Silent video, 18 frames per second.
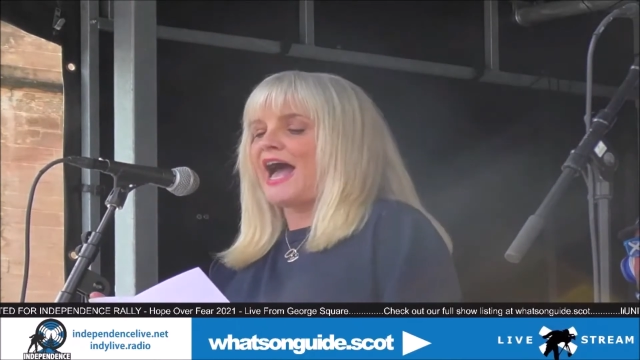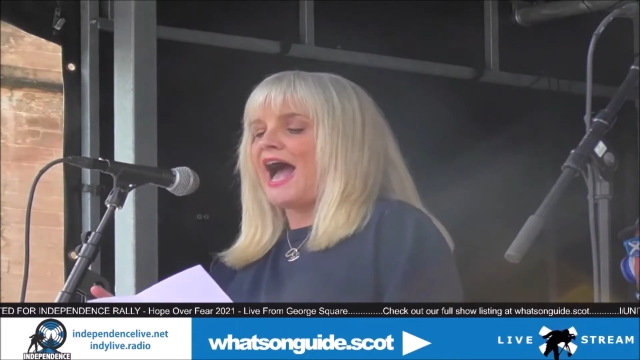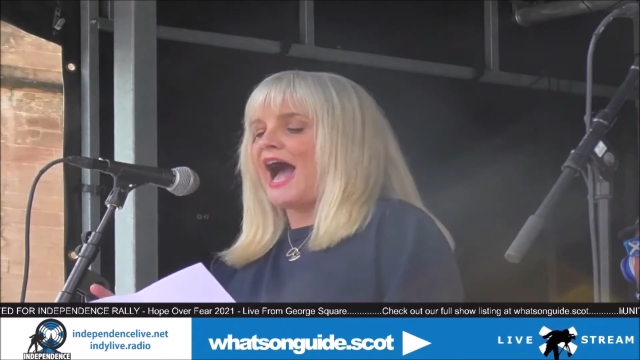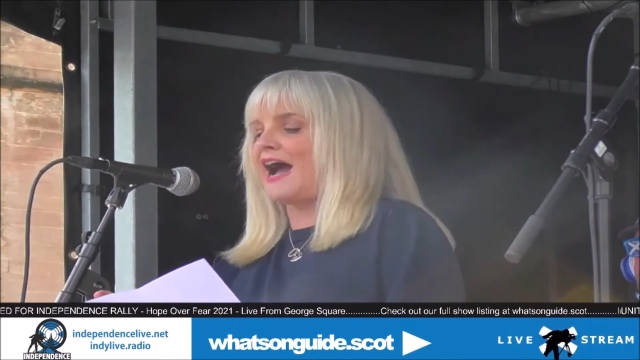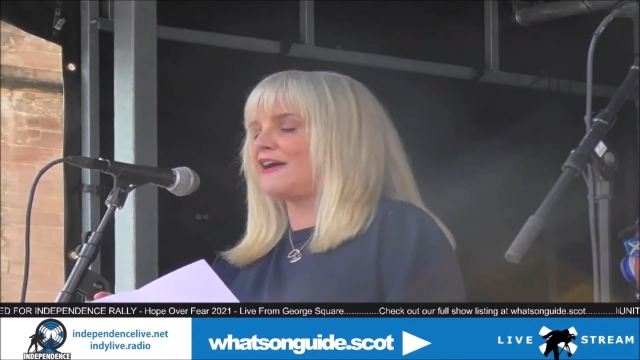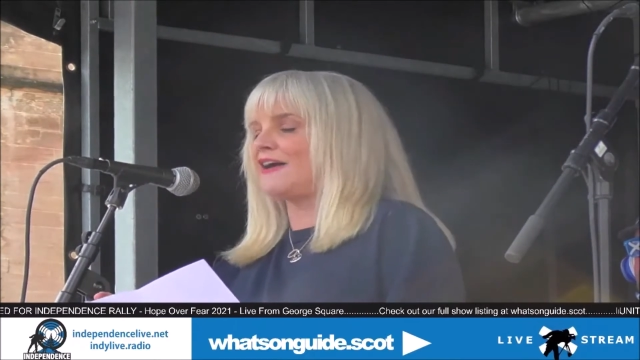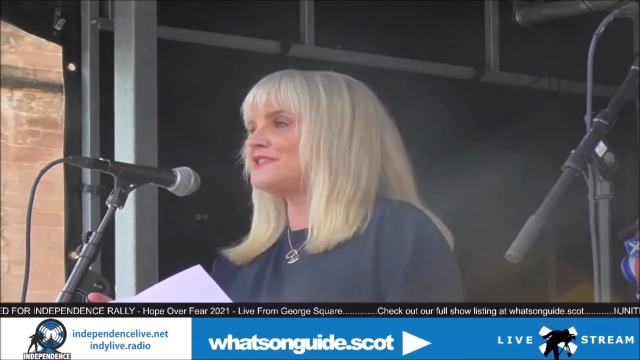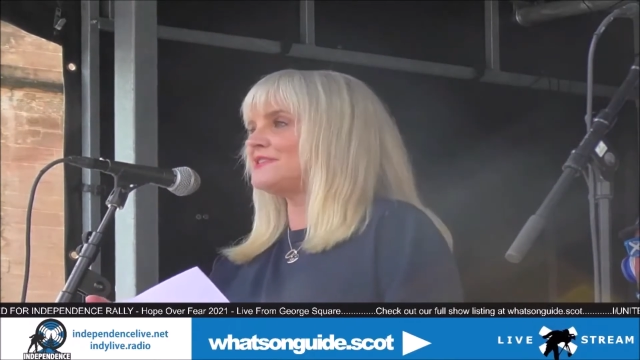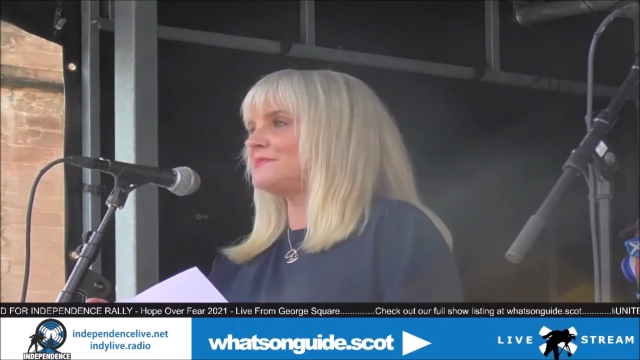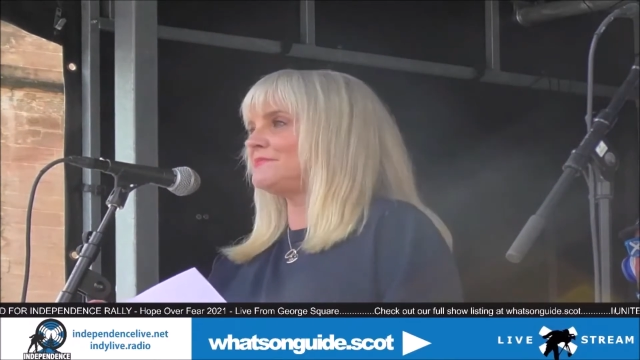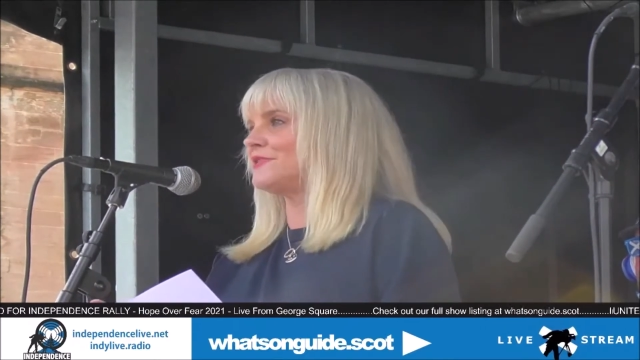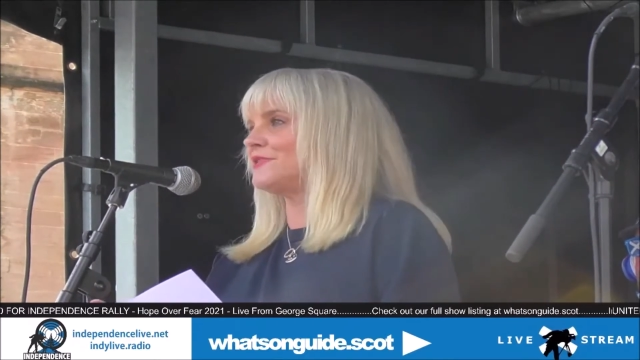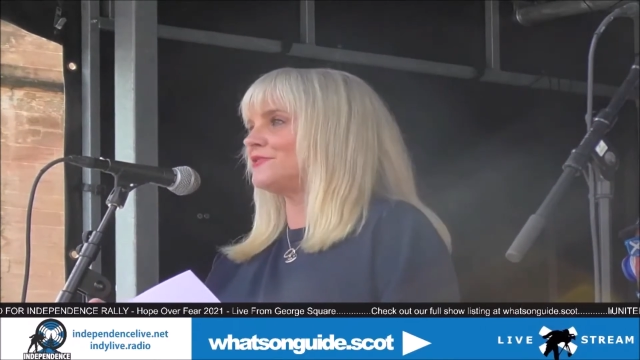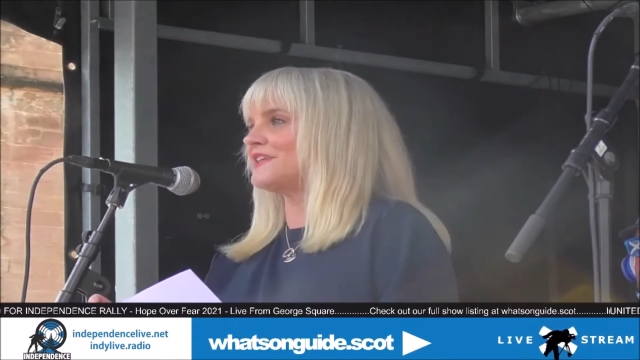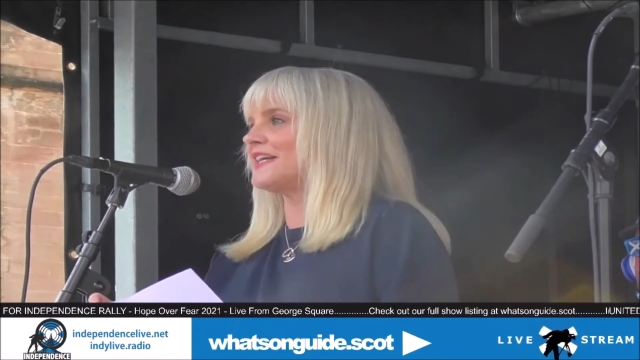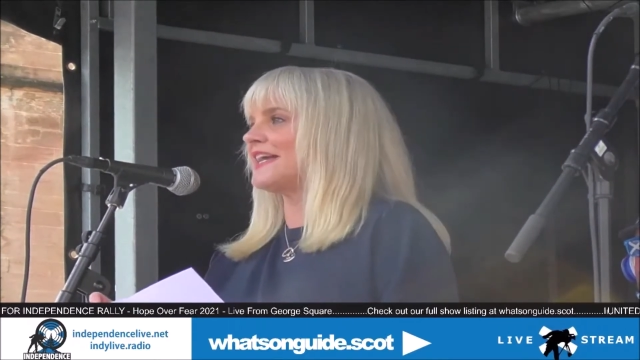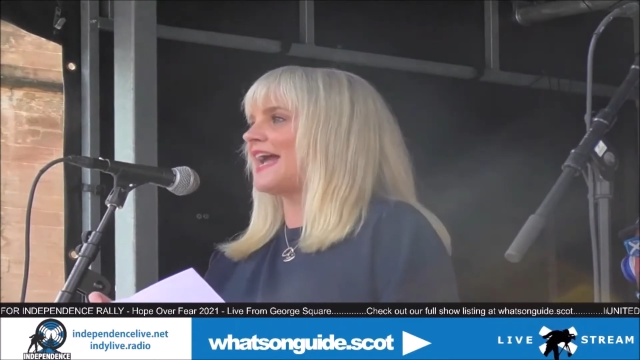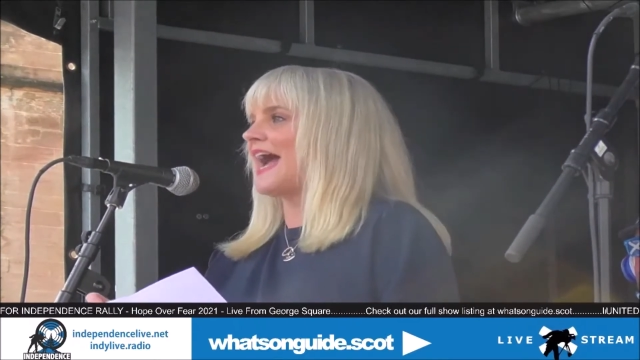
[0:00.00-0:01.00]
house
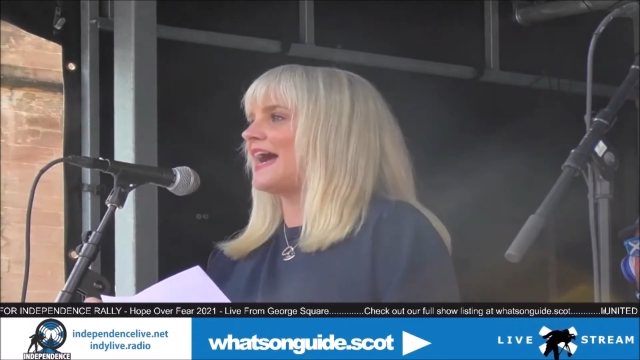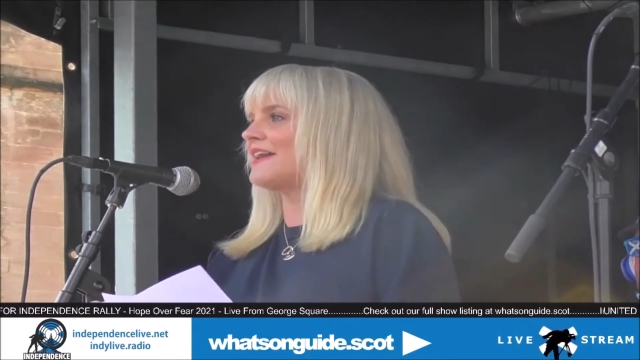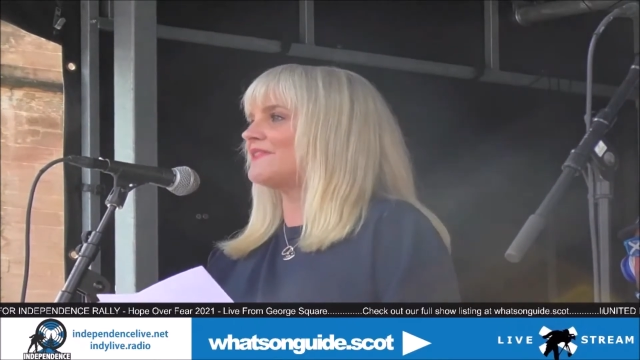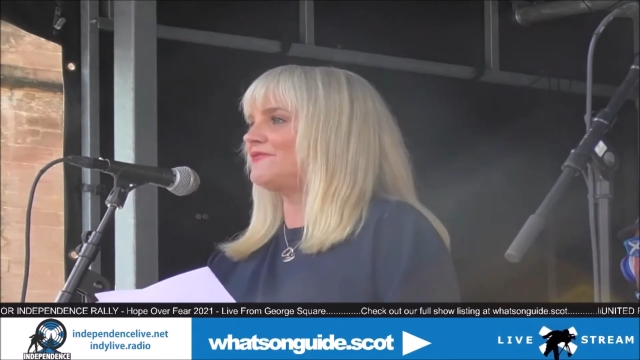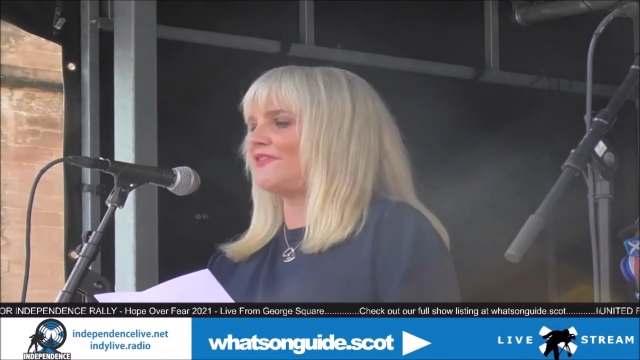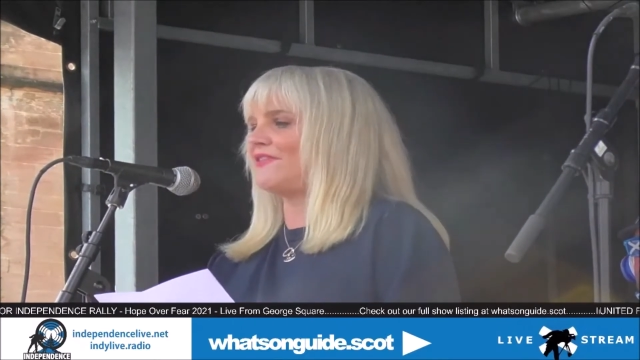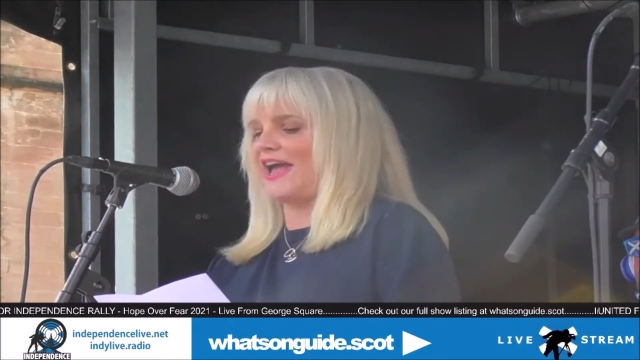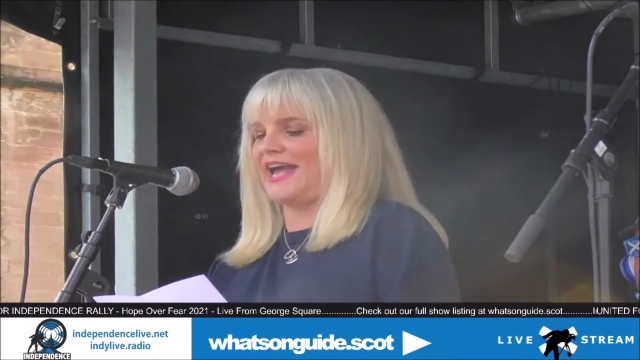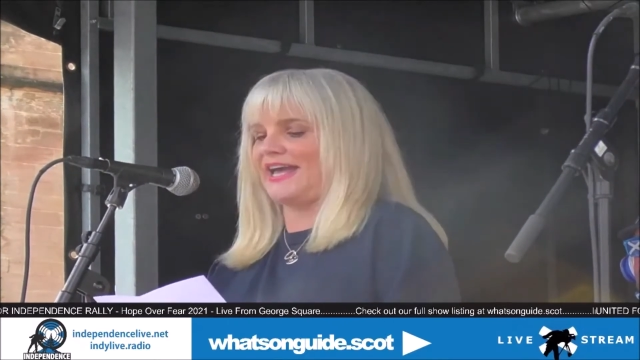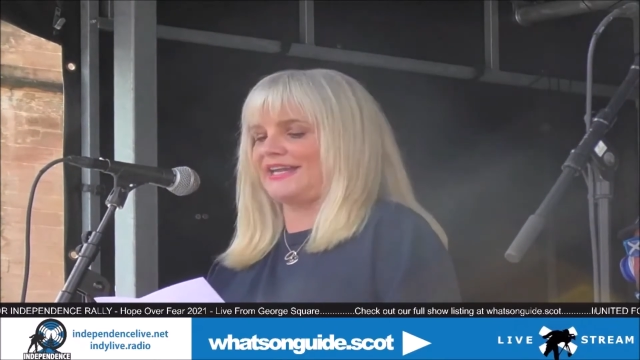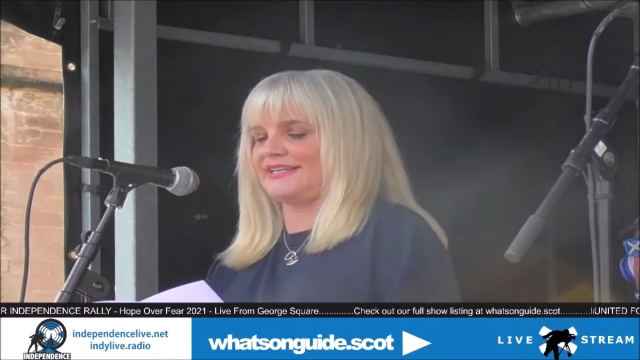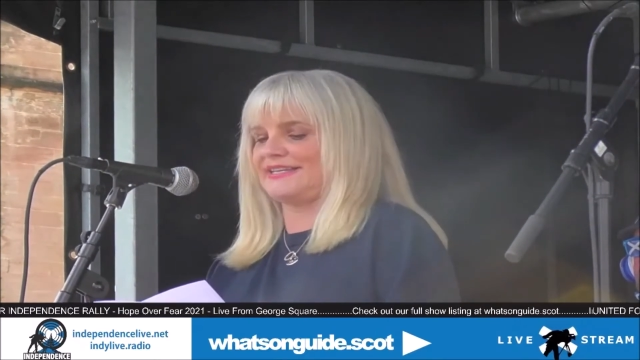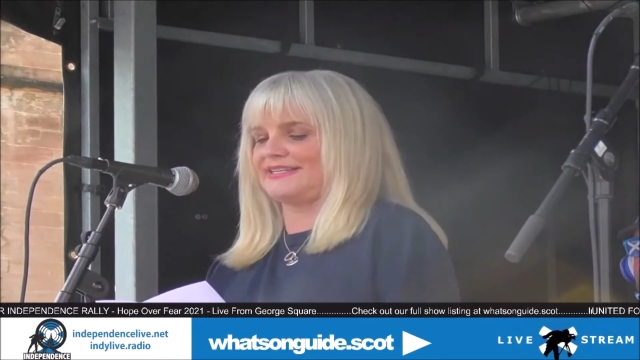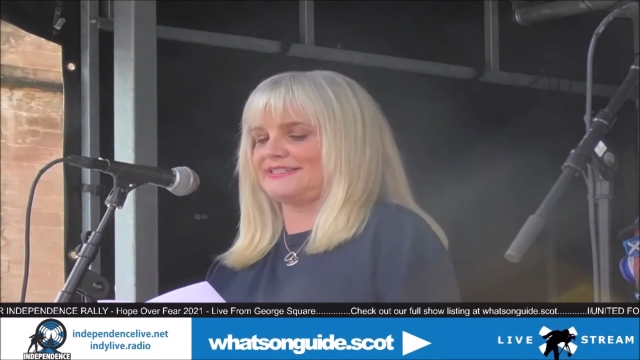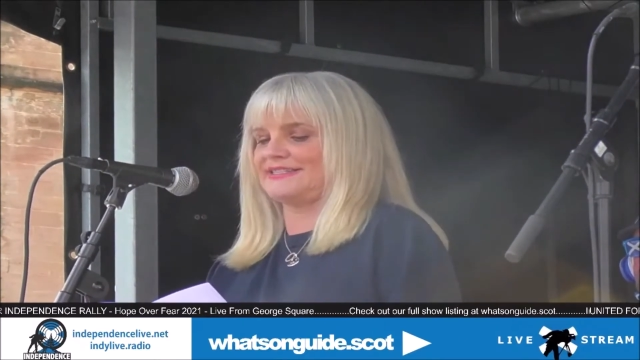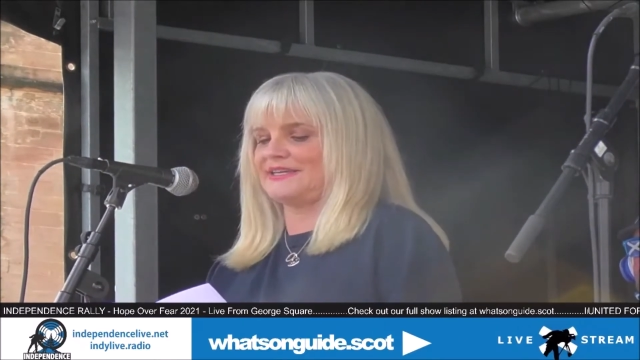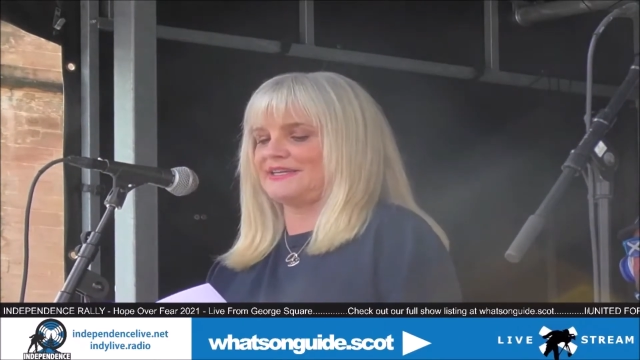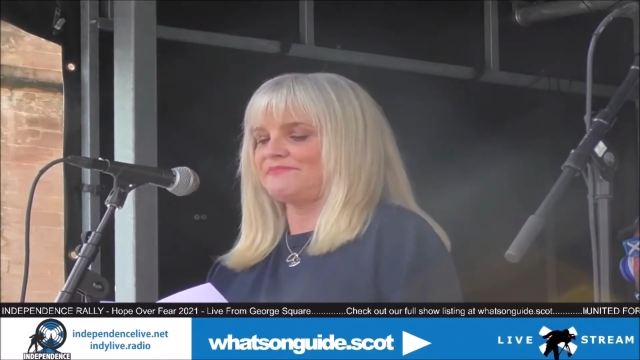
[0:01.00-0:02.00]
building and ferries.